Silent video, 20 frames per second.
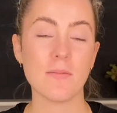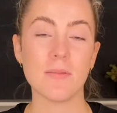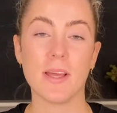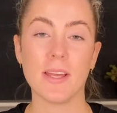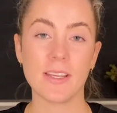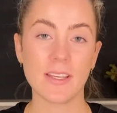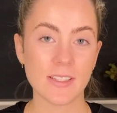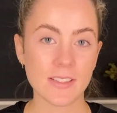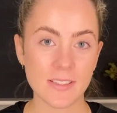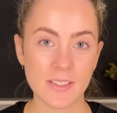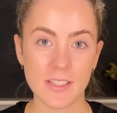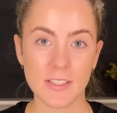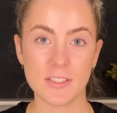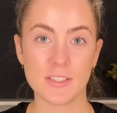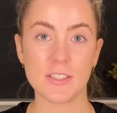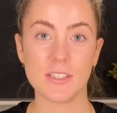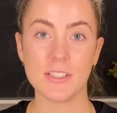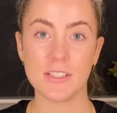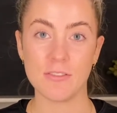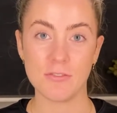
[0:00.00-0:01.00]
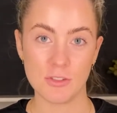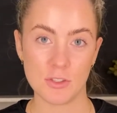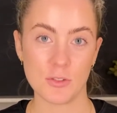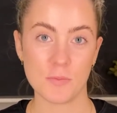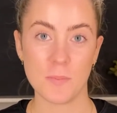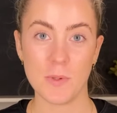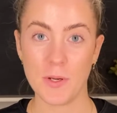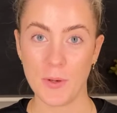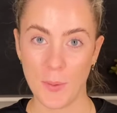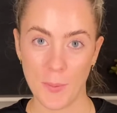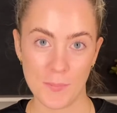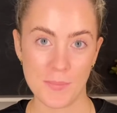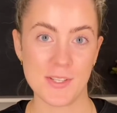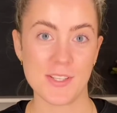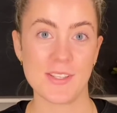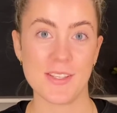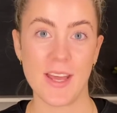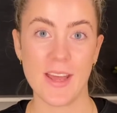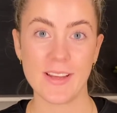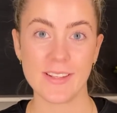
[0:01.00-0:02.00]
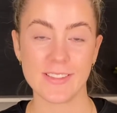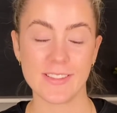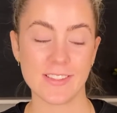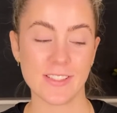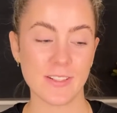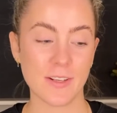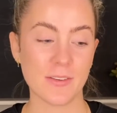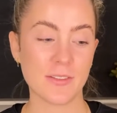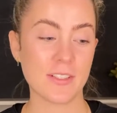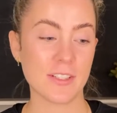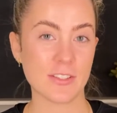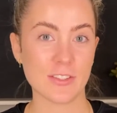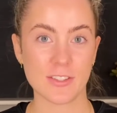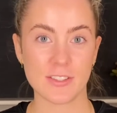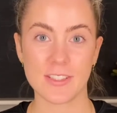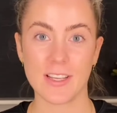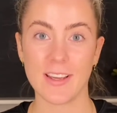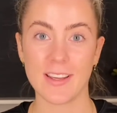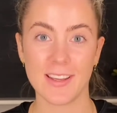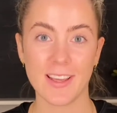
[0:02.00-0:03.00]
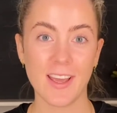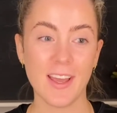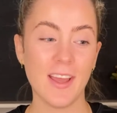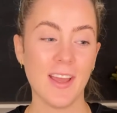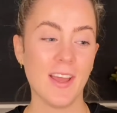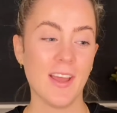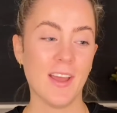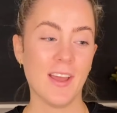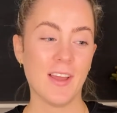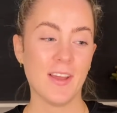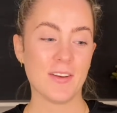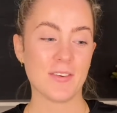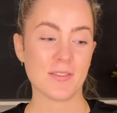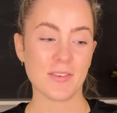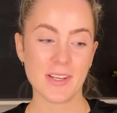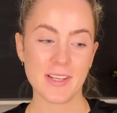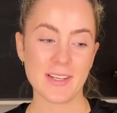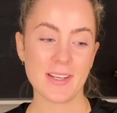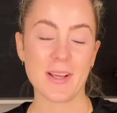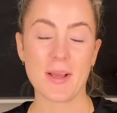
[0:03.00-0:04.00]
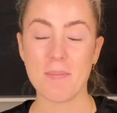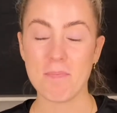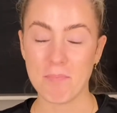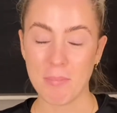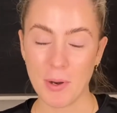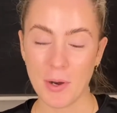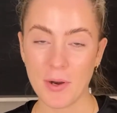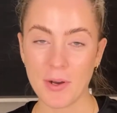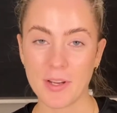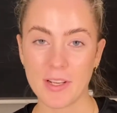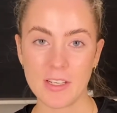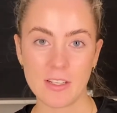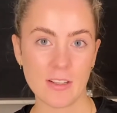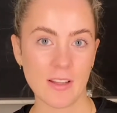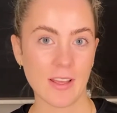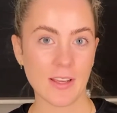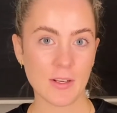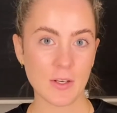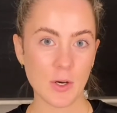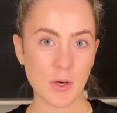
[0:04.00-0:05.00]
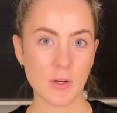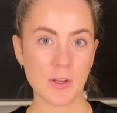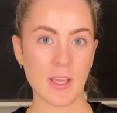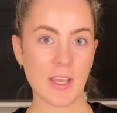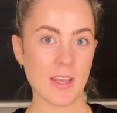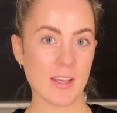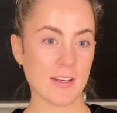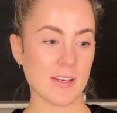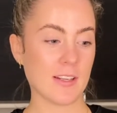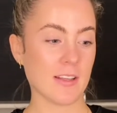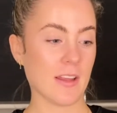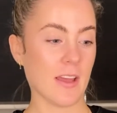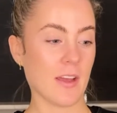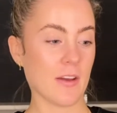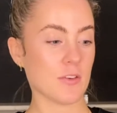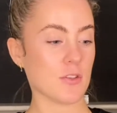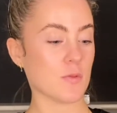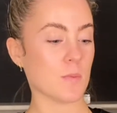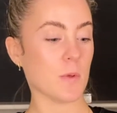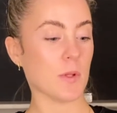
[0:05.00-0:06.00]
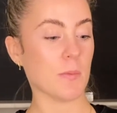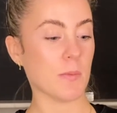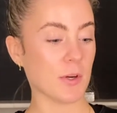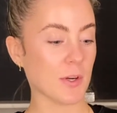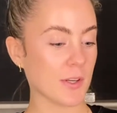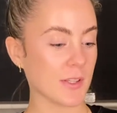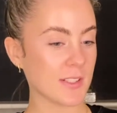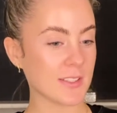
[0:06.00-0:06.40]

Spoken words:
Like, literally have just been obsessed, you know, and you're just like reading a book and you're like cooking and you're like, I'll just put the book on the